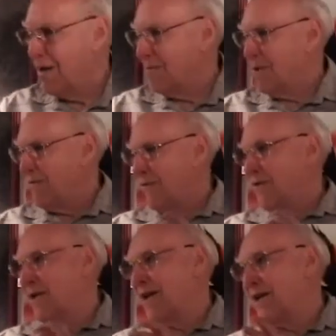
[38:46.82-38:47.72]

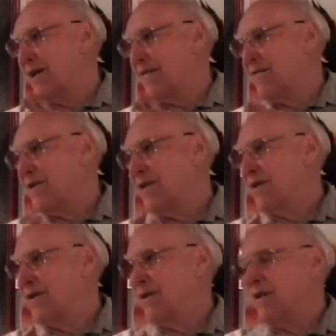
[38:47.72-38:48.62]
before I left.
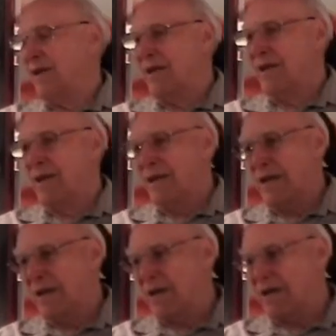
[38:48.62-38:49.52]

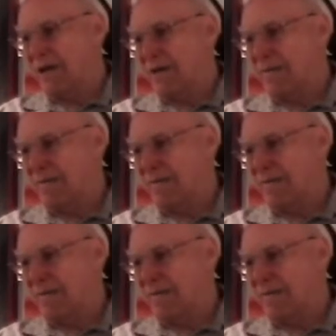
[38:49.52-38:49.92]
And uh,